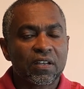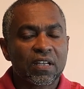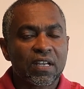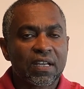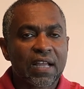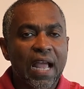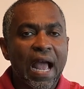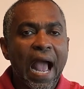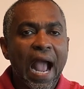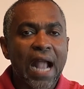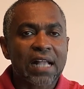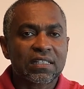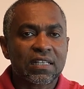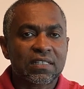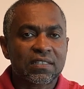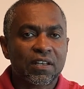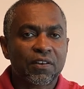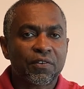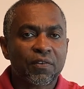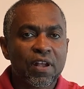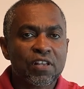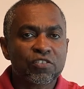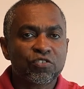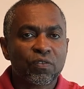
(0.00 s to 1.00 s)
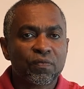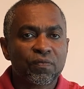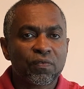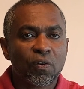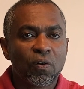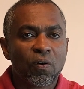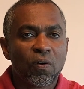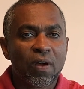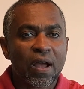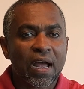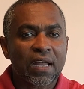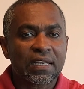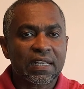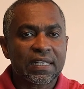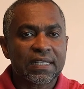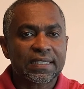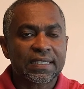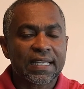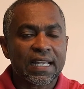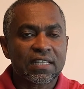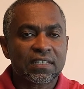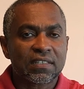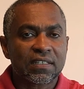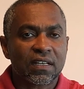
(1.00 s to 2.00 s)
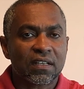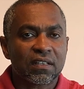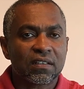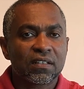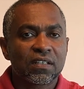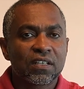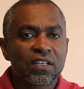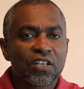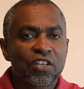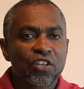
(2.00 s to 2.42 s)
it acts as a reservoir and a sensor